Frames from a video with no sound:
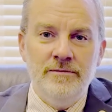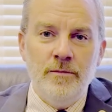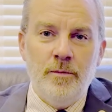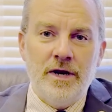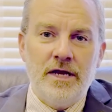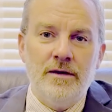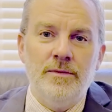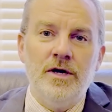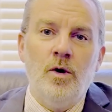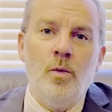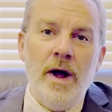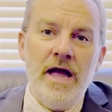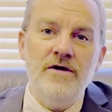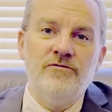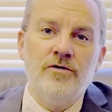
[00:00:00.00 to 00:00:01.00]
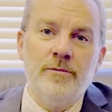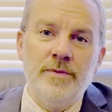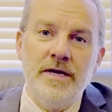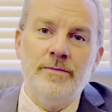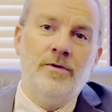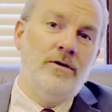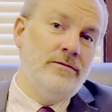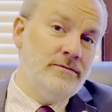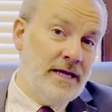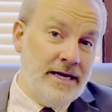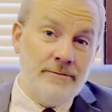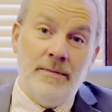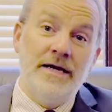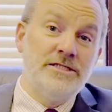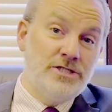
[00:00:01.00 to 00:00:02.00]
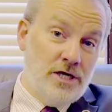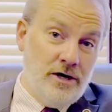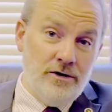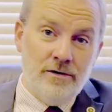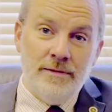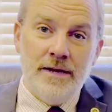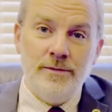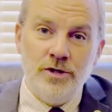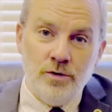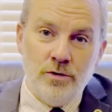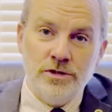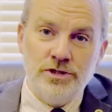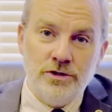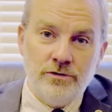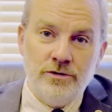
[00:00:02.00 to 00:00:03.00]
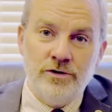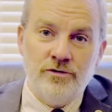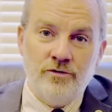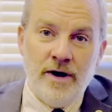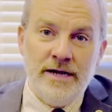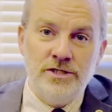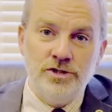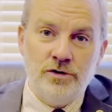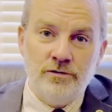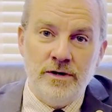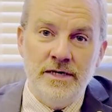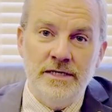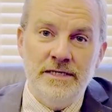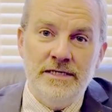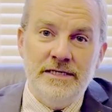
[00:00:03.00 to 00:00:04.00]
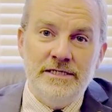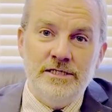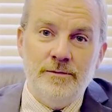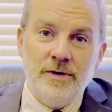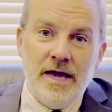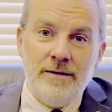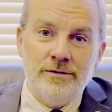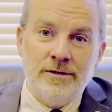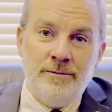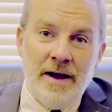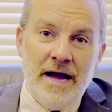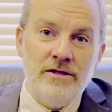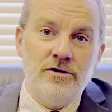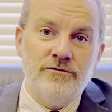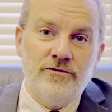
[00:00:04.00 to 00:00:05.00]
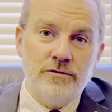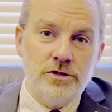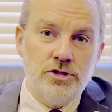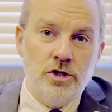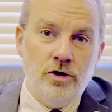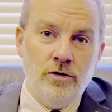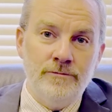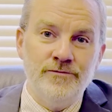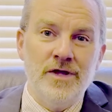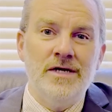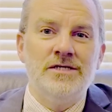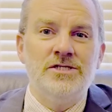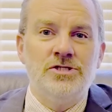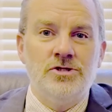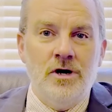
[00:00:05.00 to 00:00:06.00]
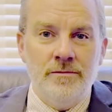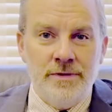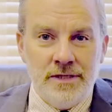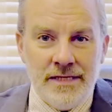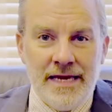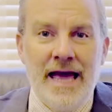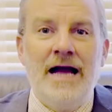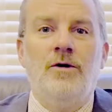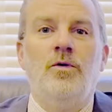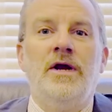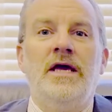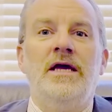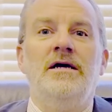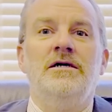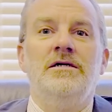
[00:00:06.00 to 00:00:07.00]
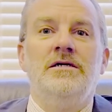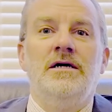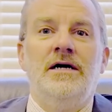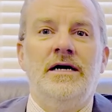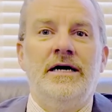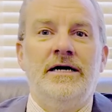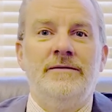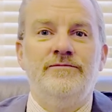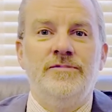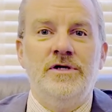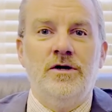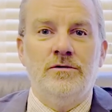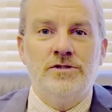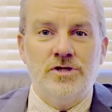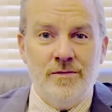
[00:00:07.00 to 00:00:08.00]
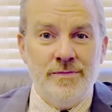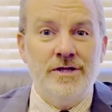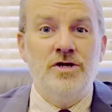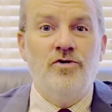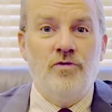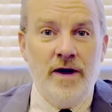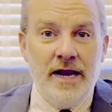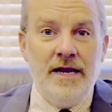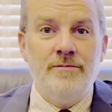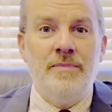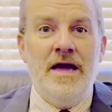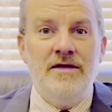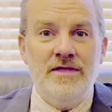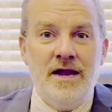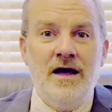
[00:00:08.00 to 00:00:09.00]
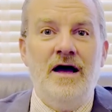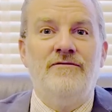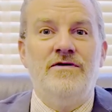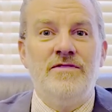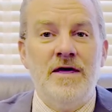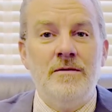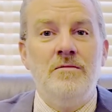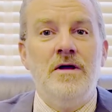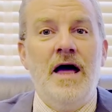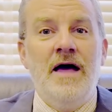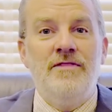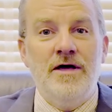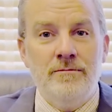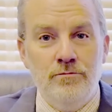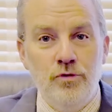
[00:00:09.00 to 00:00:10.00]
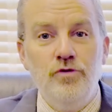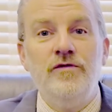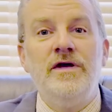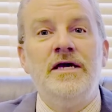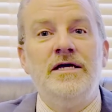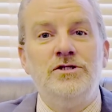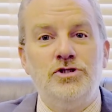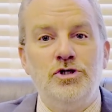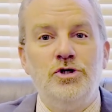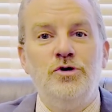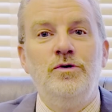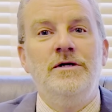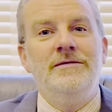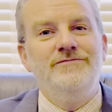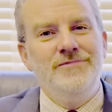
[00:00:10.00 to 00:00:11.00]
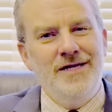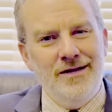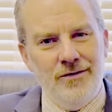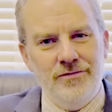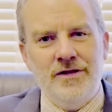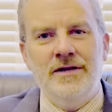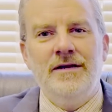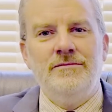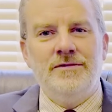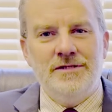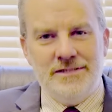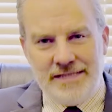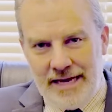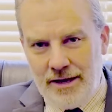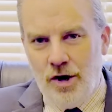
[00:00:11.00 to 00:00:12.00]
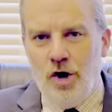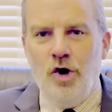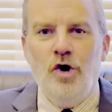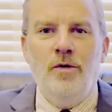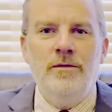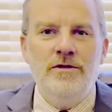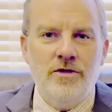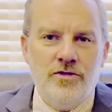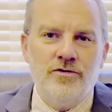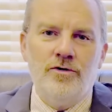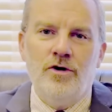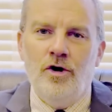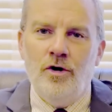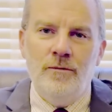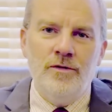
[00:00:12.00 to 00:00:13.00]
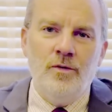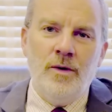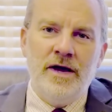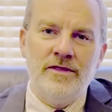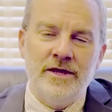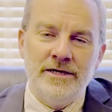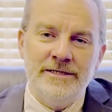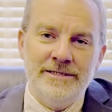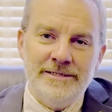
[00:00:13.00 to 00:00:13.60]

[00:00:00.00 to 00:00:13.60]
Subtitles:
But it can be a way for people like my son or maybe your children or grandchildren to be able to buy their first home, start building equity, start building credit, paying that off, and then moving into the second home and the third home, the way that